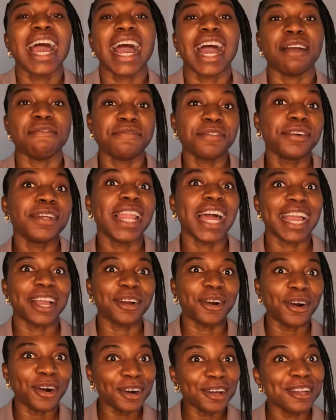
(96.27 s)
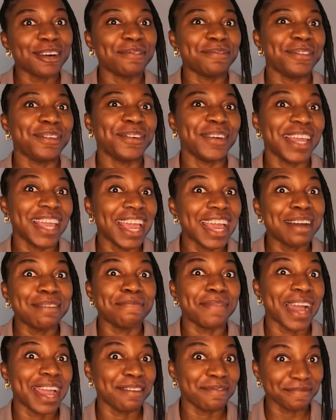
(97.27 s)
I feel like all of you here,
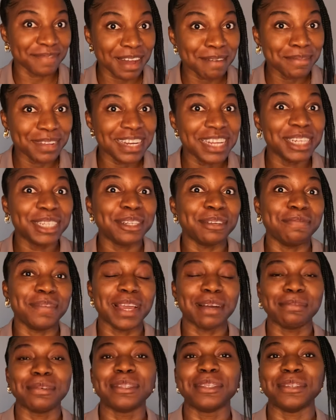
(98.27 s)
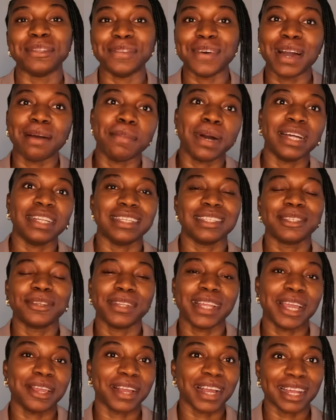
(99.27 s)
my family, should be able to know about it so
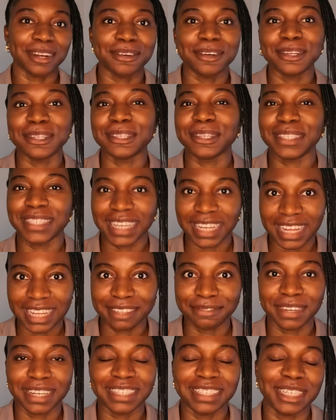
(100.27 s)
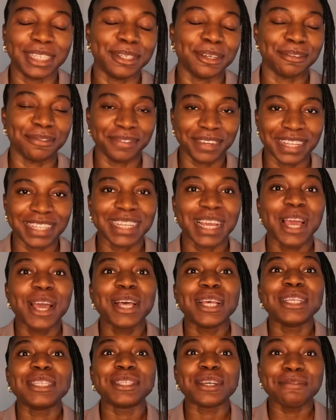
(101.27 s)
that you can also take advantage of it.
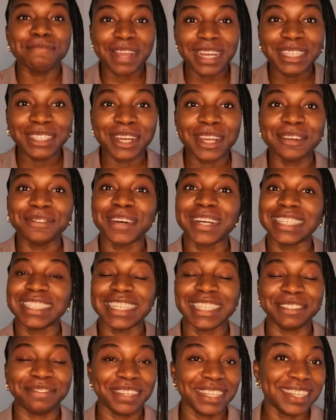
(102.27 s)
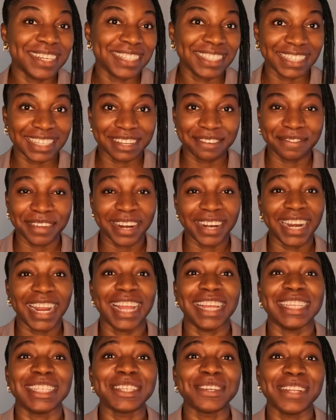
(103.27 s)
So make sure you watch this video to the very
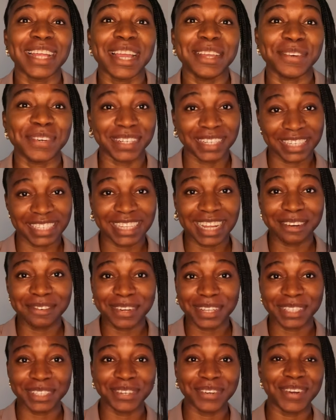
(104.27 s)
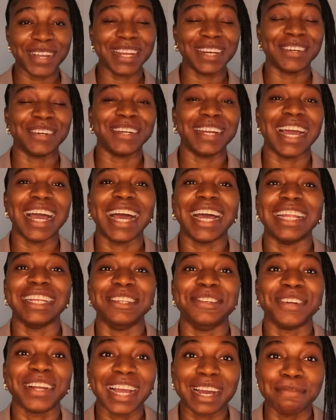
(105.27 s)
end so that you understand what's going on
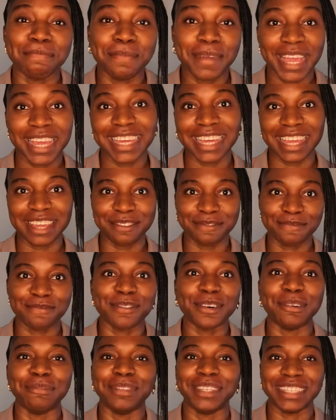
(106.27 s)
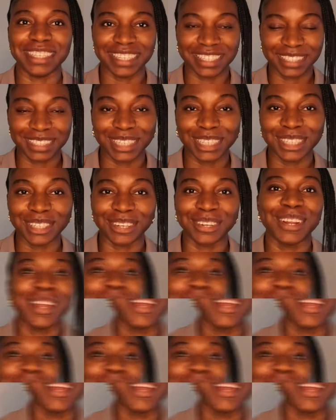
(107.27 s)
and you can make informed decision.